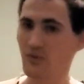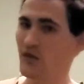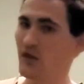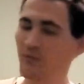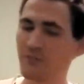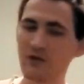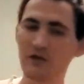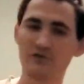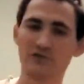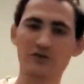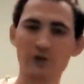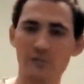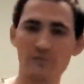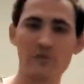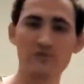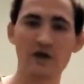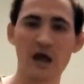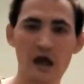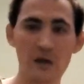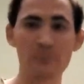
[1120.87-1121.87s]
But in terms
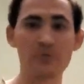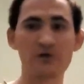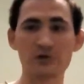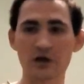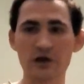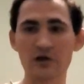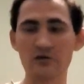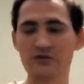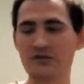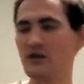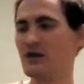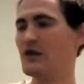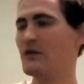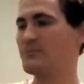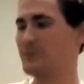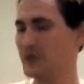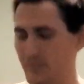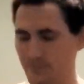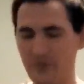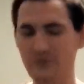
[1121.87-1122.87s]
of Apple goes,
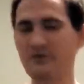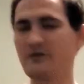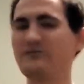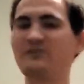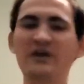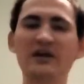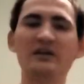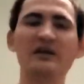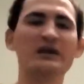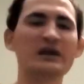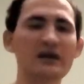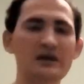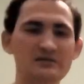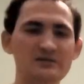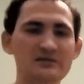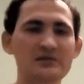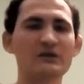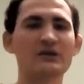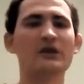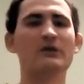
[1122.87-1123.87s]
people defending
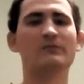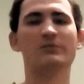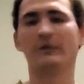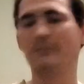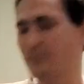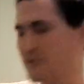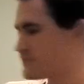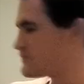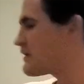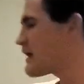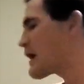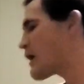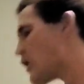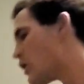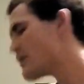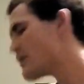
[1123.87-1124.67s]
it, people saying, oh